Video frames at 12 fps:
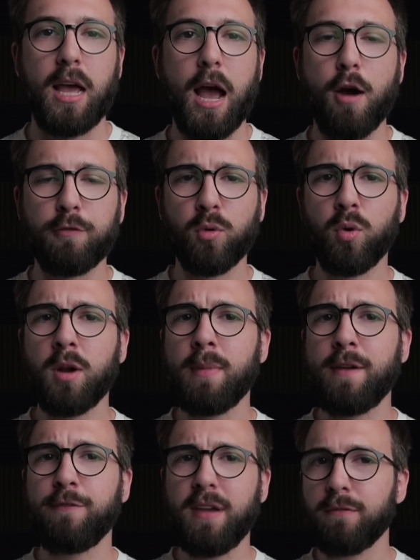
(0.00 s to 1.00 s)
However, one of
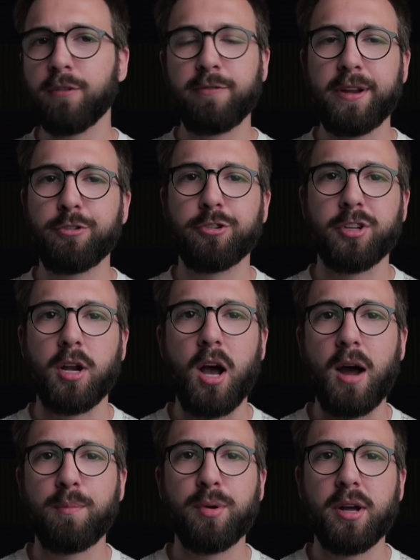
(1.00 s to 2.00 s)
my favorite features on
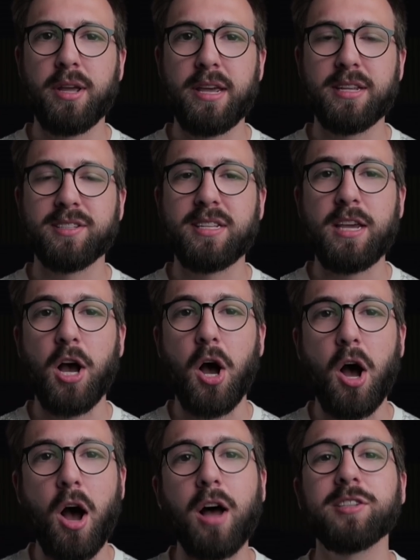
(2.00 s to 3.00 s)
Opera is the
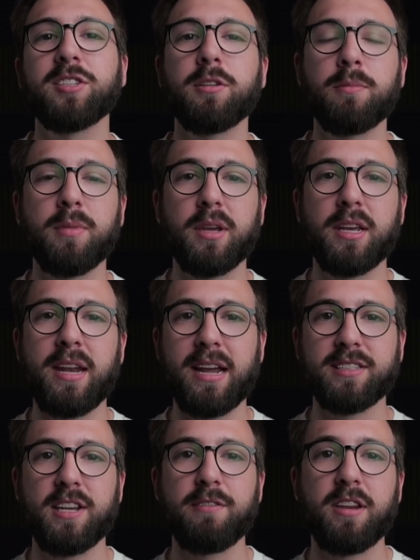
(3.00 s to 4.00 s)
awesome
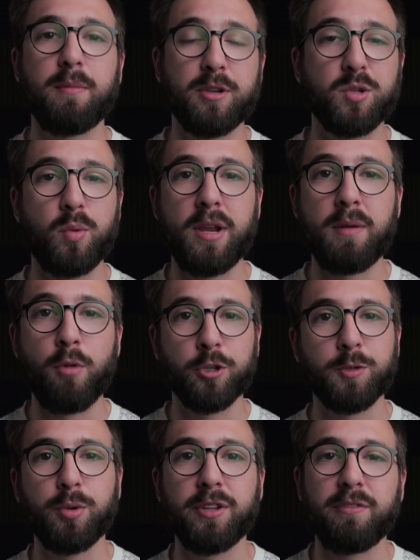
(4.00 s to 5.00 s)
connectivity between
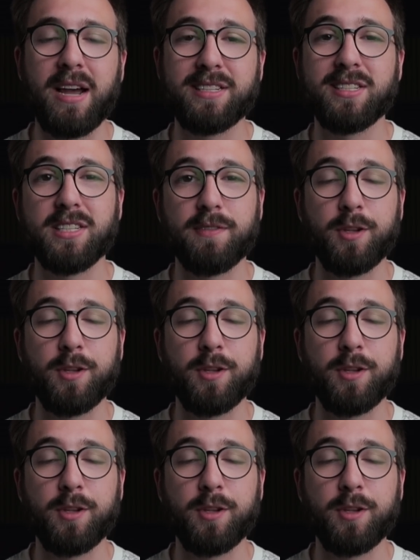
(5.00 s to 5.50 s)
multiple devices.